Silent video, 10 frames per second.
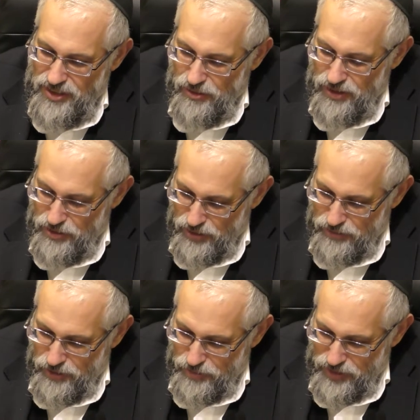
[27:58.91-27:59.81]
only good
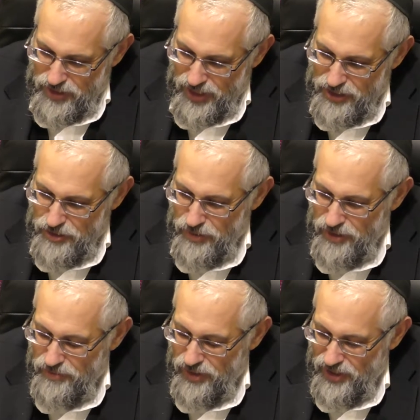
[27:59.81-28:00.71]
for a person that he should try
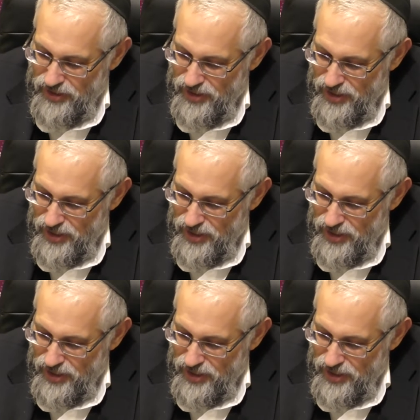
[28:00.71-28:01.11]
to find